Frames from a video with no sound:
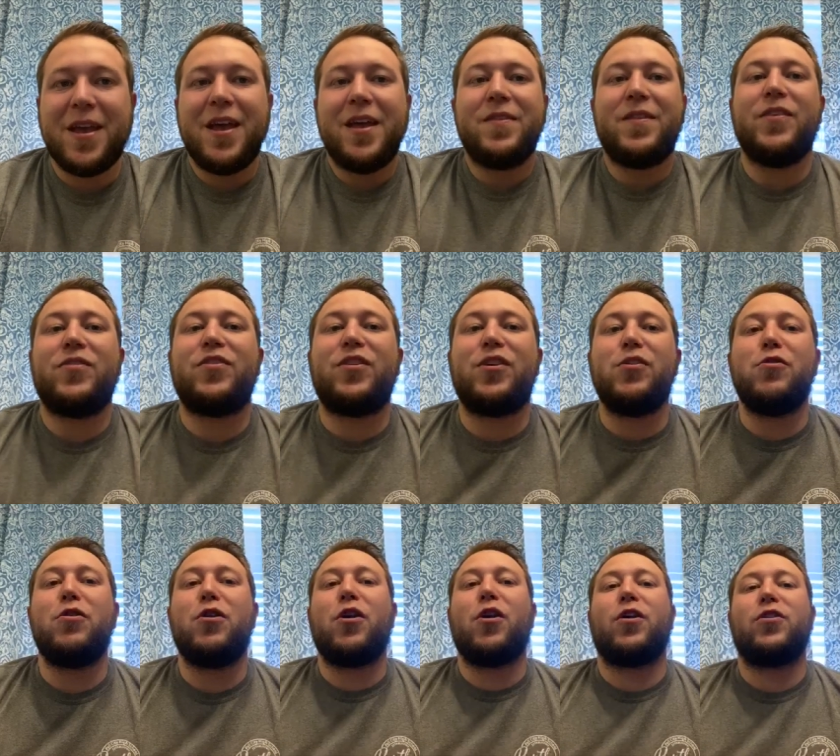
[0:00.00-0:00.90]
This
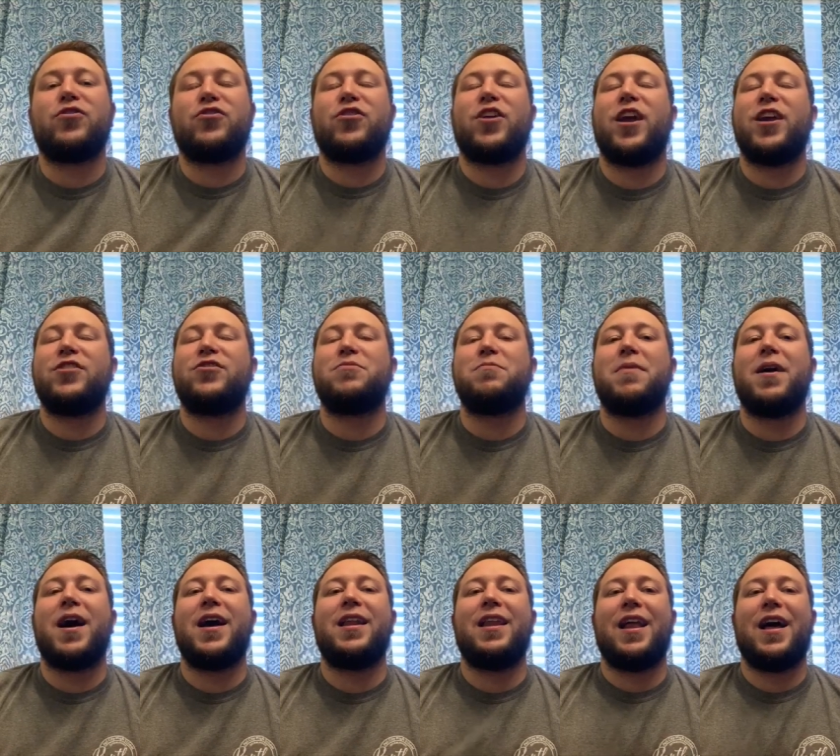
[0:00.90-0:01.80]
cute girl changed
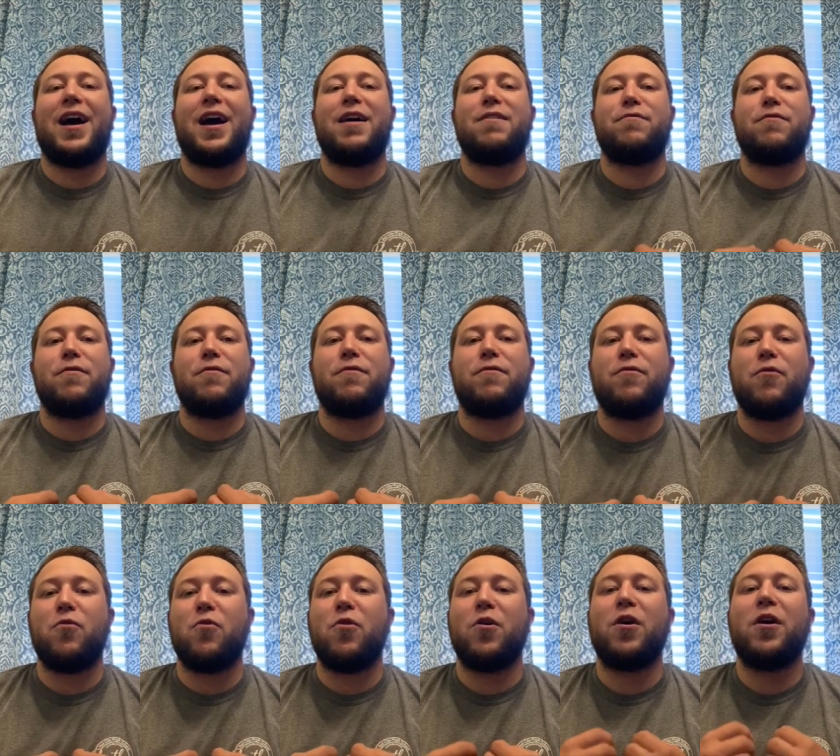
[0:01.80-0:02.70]
my life
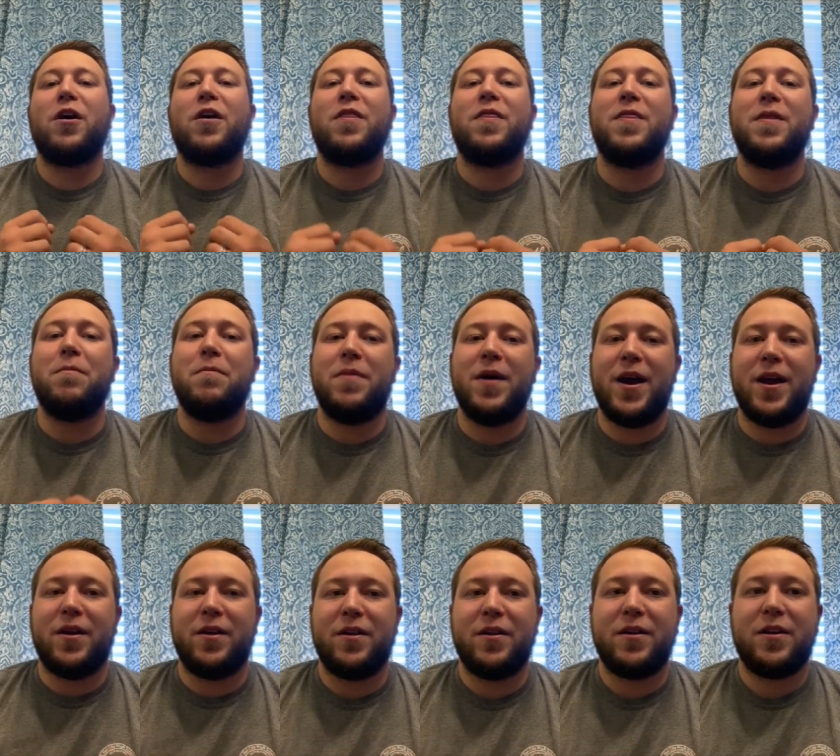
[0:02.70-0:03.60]
for the
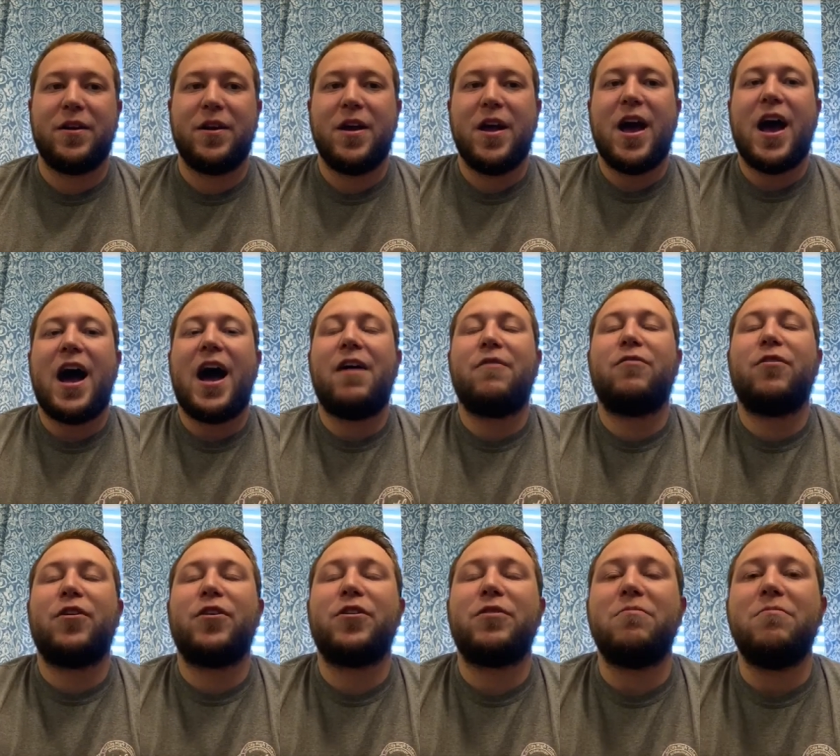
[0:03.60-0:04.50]
better. I've
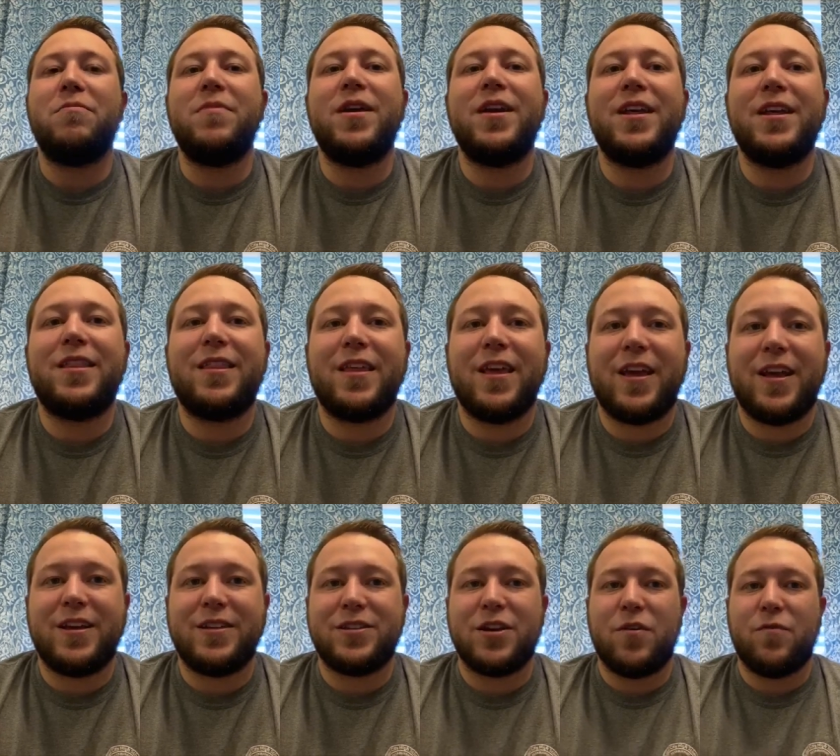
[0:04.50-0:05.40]
learned many
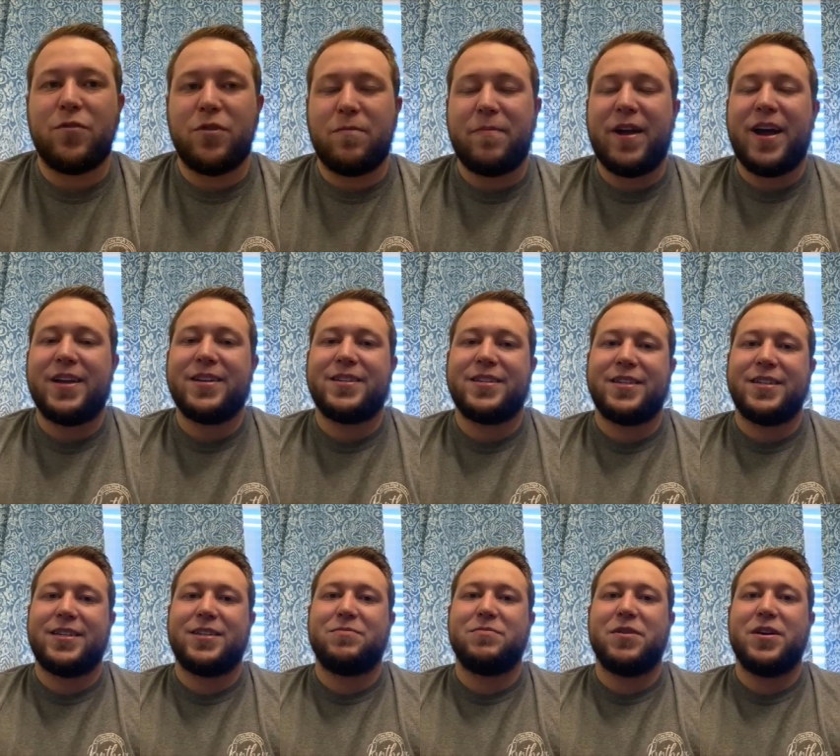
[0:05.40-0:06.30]
things over the past
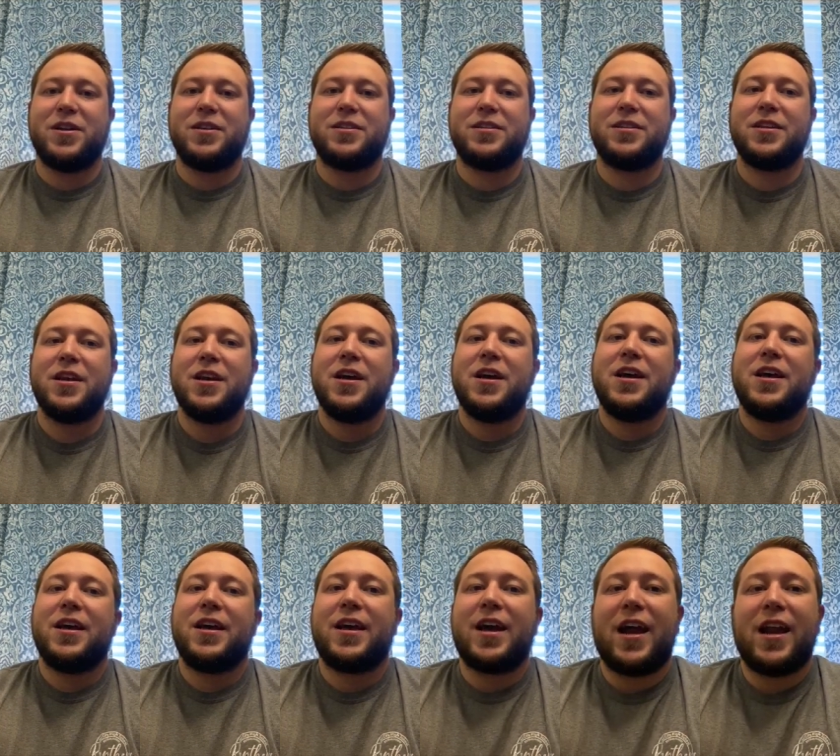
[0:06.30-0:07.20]
six months,
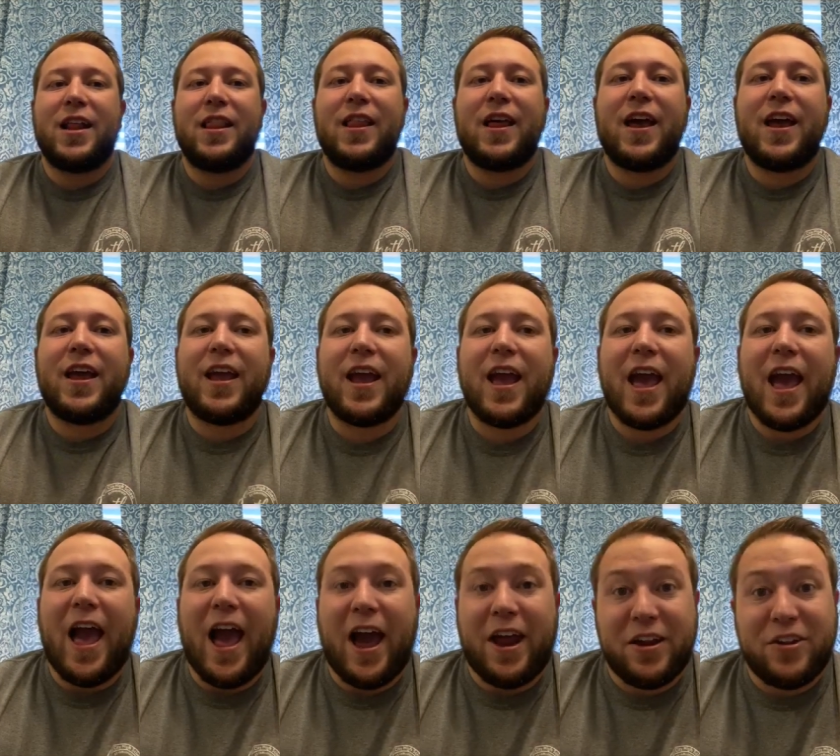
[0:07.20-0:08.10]
kind of like
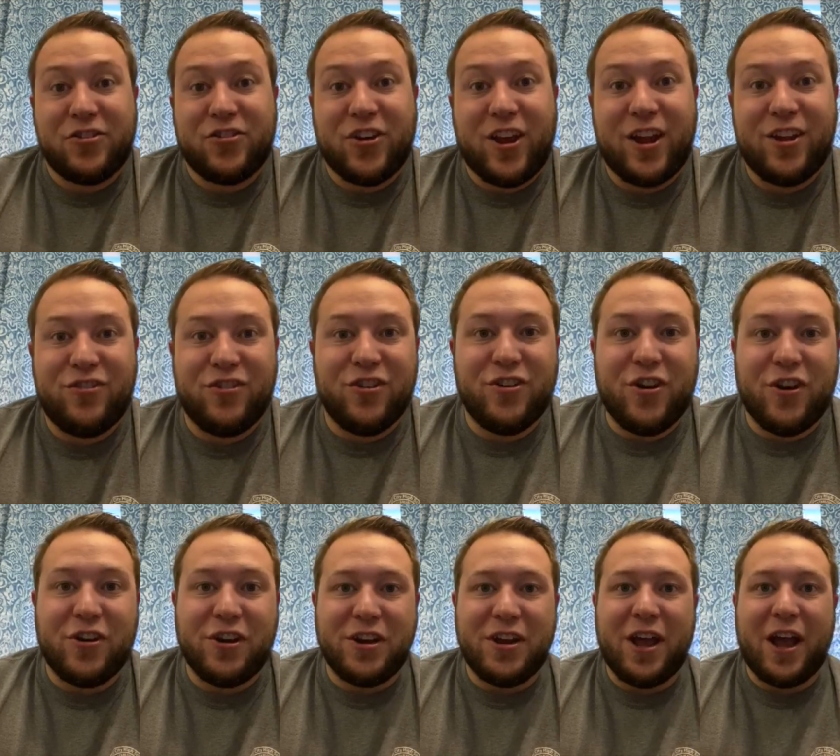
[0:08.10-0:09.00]
how to change a
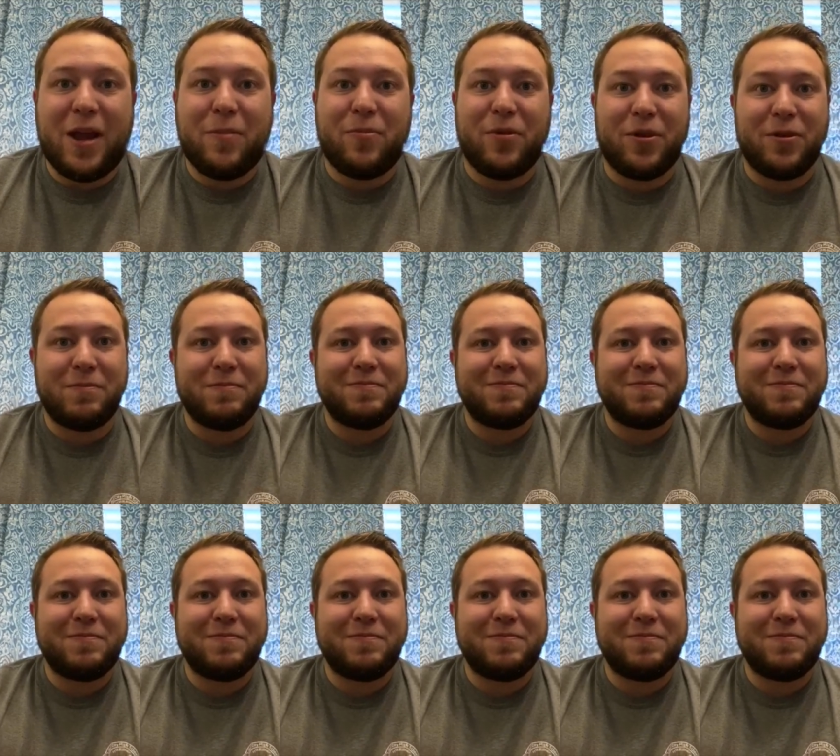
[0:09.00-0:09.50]
dirty diaper.